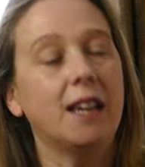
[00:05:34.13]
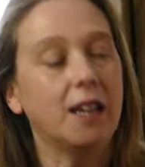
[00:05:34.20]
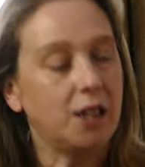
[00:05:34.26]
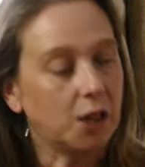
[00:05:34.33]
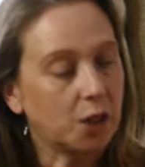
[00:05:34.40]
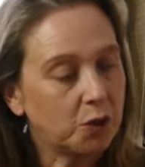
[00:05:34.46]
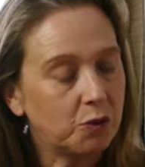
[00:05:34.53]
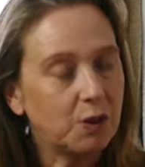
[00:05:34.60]
and
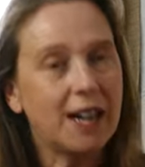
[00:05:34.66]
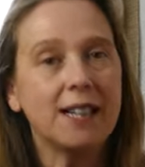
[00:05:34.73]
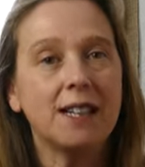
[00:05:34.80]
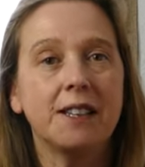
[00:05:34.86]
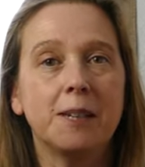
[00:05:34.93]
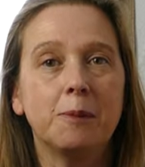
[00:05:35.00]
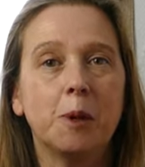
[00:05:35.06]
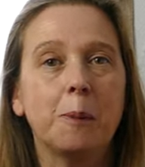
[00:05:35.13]
you can
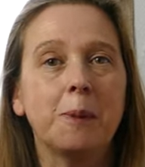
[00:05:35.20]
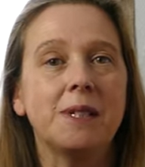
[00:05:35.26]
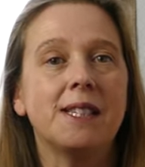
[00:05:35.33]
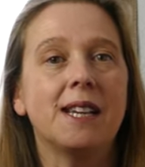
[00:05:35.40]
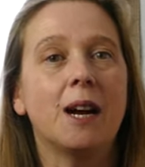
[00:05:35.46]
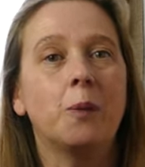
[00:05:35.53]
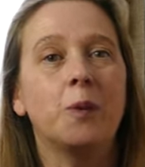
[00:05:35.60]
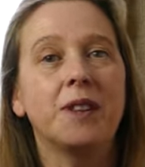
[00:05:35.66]
rattle them up and
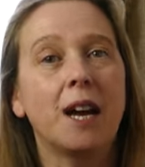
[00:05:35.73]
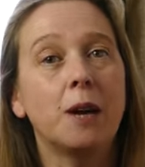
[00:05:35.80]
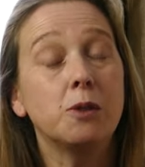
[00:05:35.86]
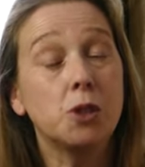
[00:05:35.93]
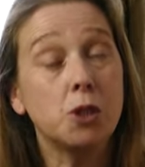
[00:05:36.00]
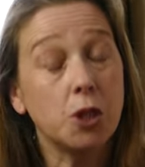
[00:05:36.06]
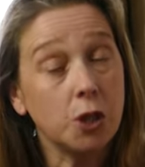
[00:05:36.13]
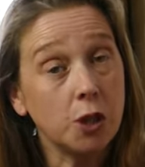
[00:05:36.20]
down without
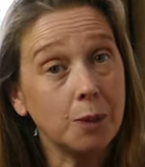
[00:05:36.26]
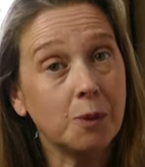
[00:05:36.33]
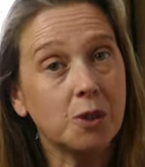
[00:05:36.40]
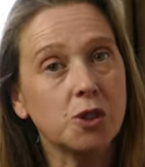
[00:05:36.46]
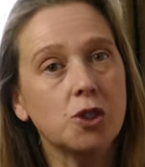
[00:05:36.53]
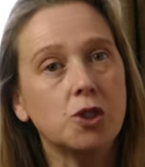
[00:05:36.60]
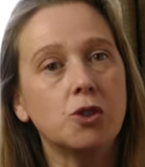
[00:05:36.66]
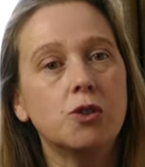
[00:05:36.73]
too
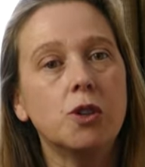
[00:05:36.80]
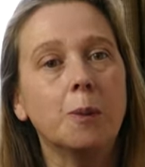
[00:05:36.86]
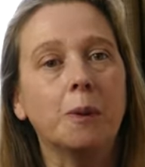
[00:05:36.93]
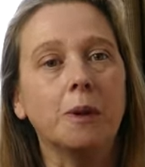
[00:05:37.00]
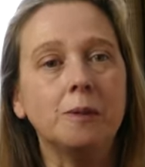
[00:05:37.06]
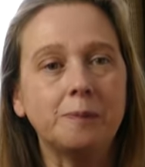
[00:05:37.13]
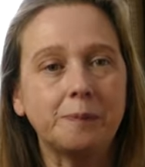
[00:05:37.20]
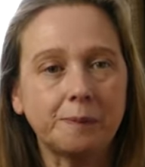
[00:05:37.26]
much
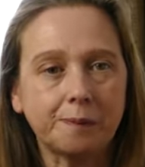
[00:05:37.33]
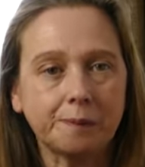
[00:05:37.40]
trouble,